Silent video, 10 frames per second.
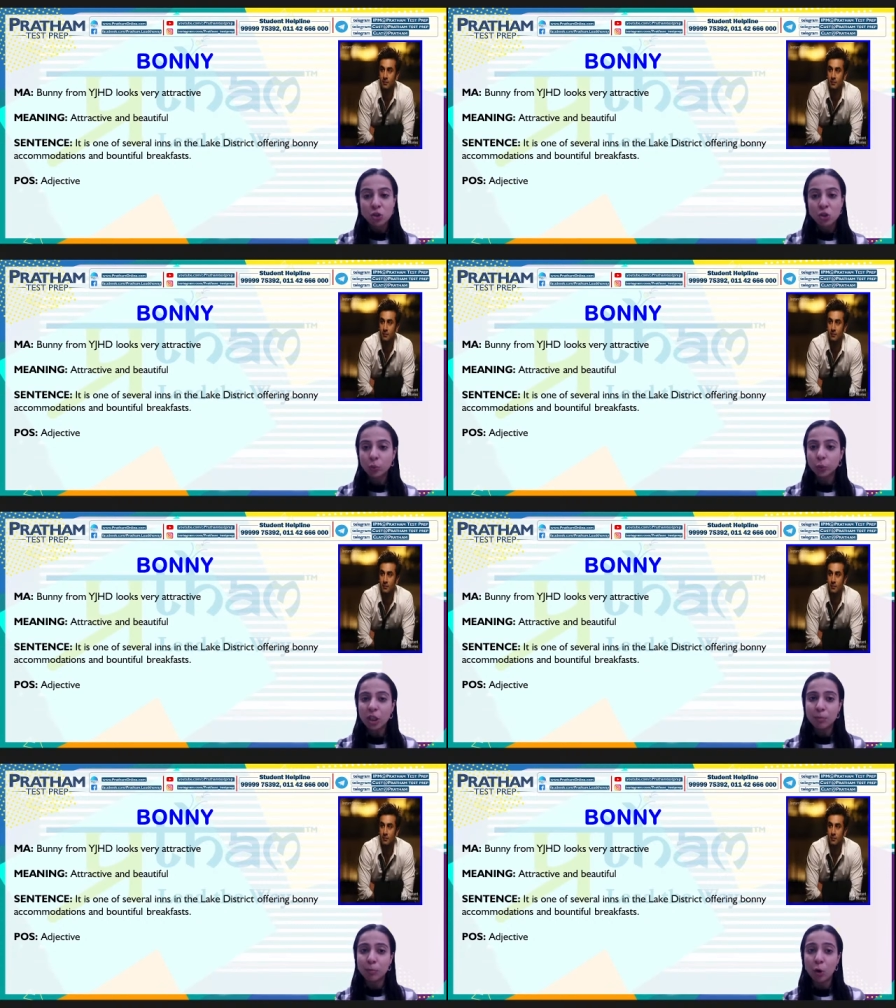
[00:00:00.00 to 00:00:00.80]
The
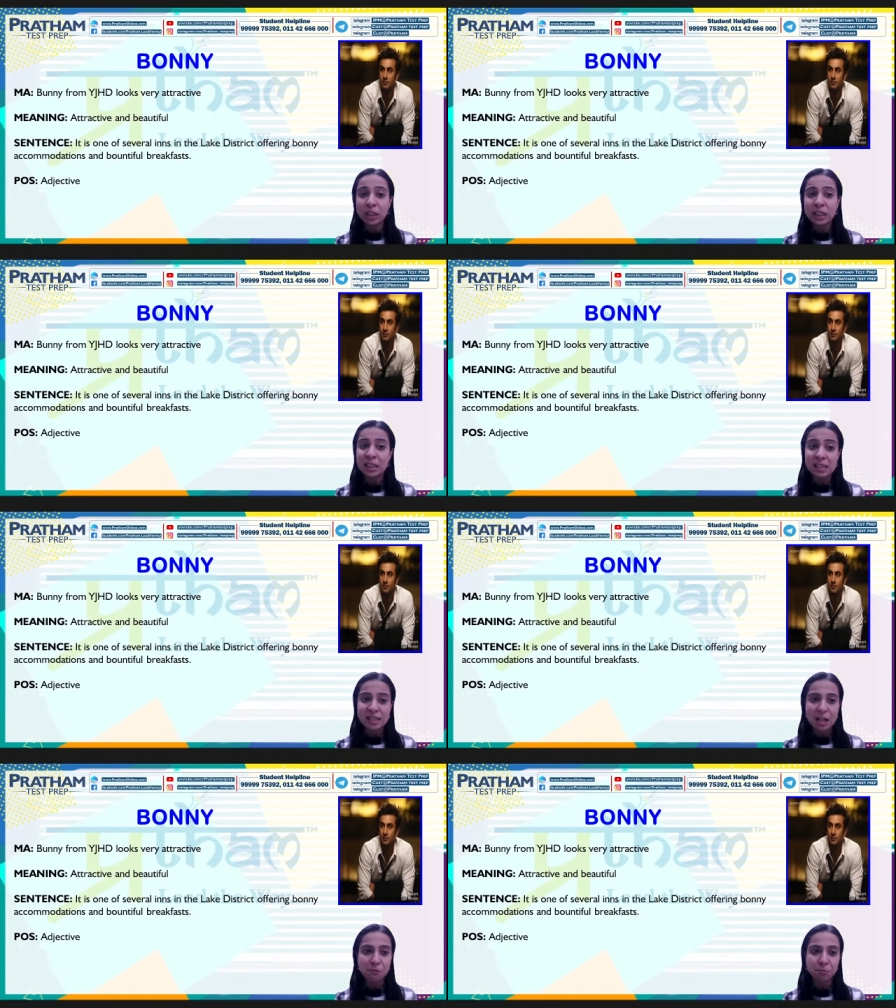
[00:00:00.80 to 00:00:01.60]
word bonny in
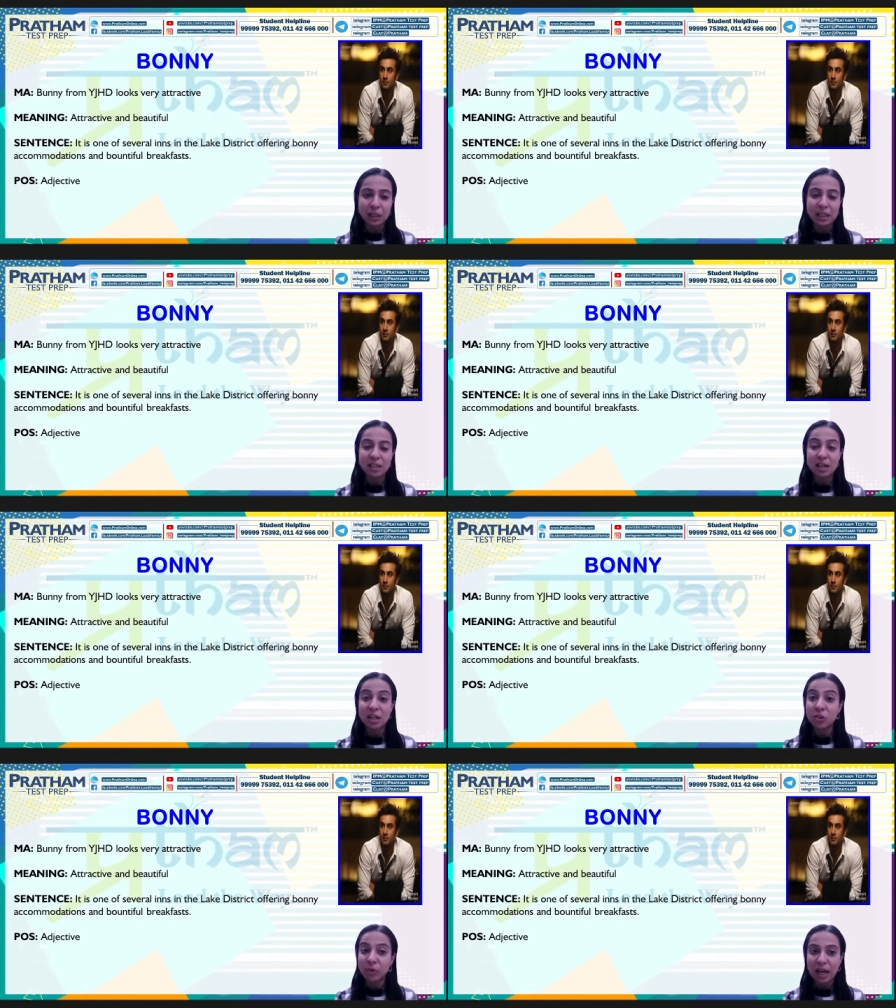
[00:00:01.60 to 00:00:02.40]
itself means
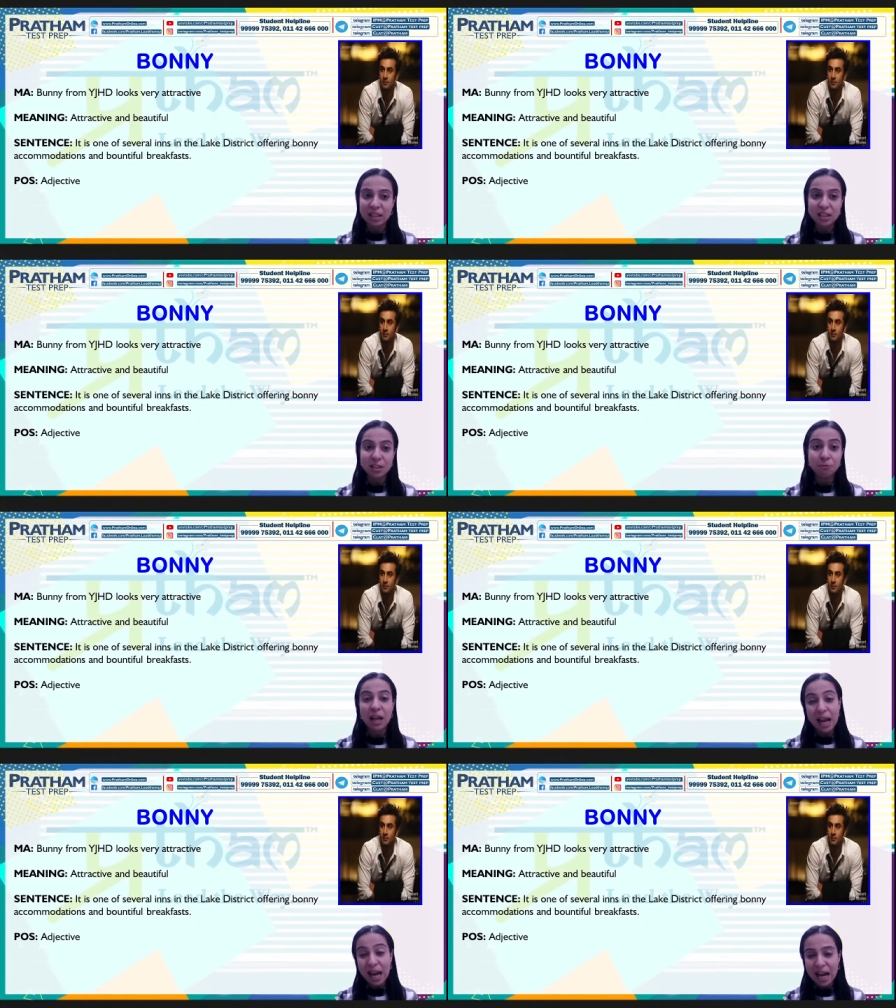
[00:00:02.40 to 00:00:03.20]
attractive
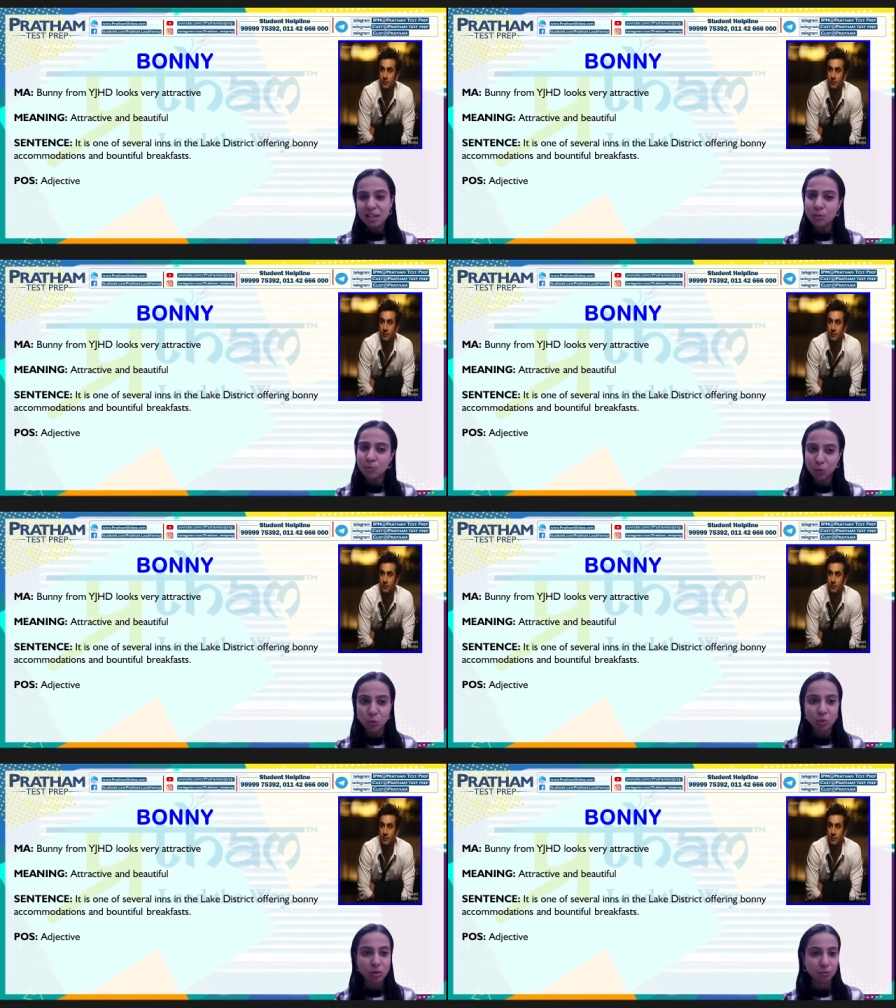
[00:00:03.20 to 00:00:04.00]
and
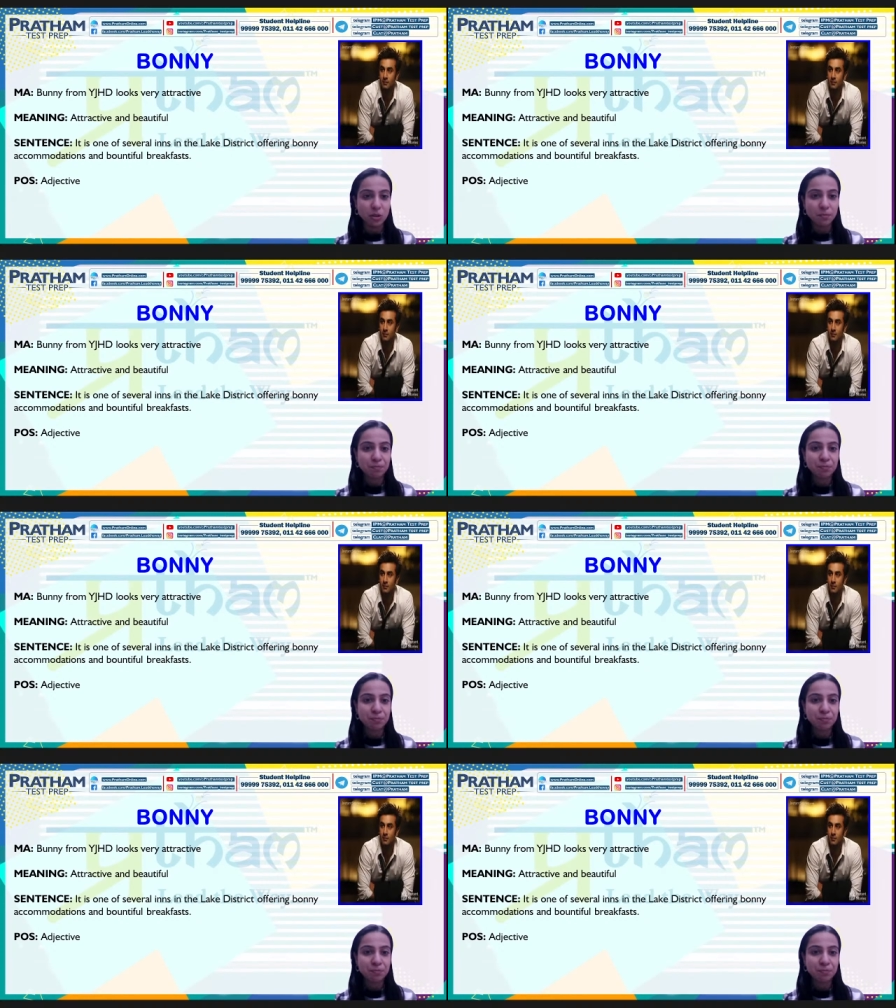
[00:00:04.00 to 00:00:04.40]
beautiful.